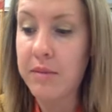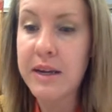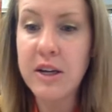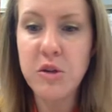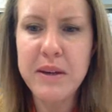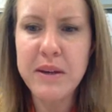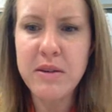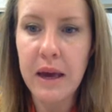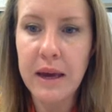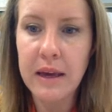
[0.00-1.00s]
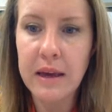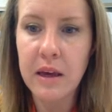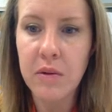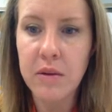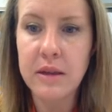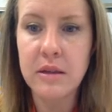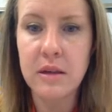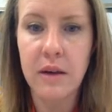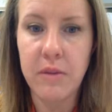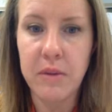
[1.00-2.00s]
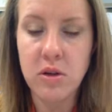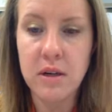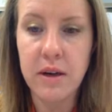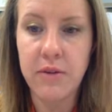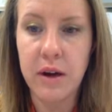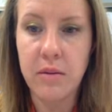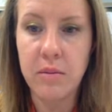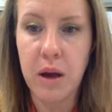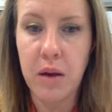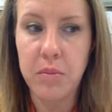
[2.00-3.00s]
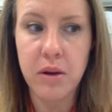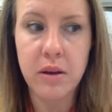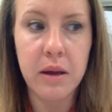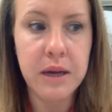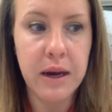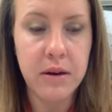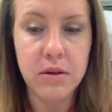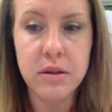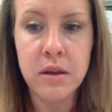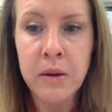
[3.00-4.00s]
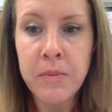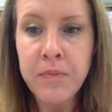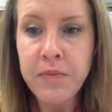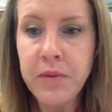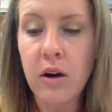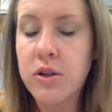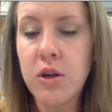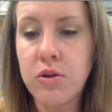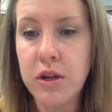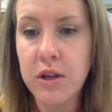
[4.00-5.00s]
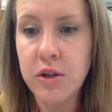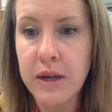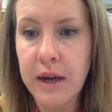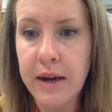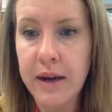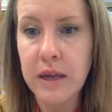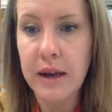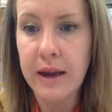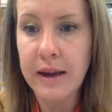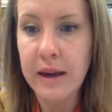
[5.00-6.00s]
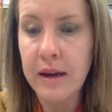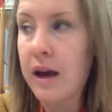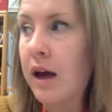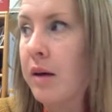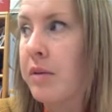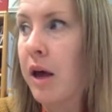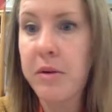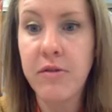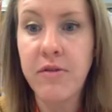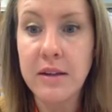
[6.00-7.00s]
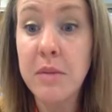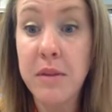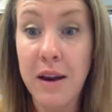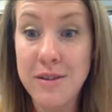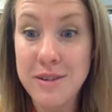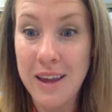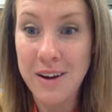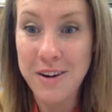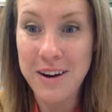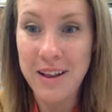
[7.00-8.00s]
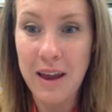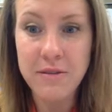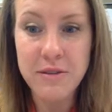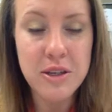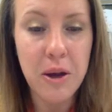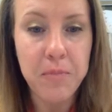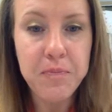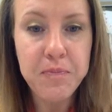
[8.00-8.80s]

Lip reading: touch base with me. I can get you a list of a bunch of different book club titles or social issue titles, and I can help you find something else that you're going to love. So,